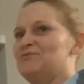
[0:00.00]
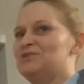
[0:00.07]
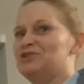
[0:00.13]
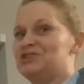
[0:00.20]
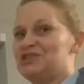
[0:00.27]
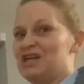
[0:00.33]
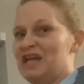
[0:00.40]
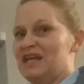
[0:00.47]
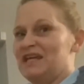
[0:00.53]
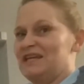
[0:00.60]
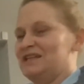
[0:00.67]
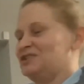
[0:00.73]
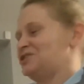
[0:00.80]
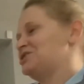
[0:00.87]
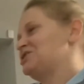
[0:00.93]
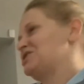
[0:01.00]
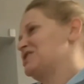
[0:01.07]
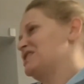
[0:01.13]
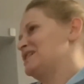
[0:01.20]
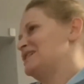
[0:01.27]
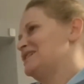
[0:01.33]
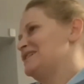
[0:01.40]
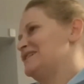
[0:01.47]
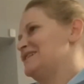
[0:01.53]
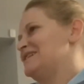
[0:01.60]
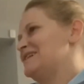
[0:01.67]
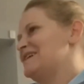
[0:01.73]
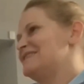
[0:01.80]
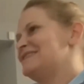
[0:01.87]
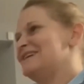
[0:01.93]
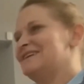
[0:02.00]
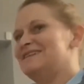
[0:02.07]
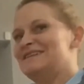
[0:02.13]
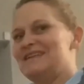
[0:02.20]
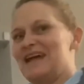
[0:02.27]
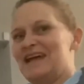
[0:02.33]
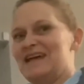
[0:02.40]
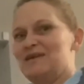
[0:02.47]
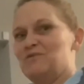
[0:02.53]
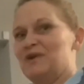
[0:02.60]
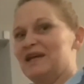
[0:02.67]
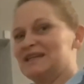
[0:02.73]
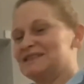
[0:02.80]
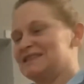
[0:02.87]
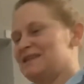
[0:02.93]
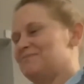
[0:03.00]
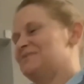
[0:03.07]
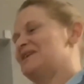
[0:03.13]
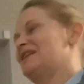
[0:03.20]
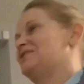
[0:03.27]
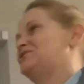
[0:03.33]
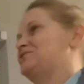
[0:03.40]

will change the day we accept that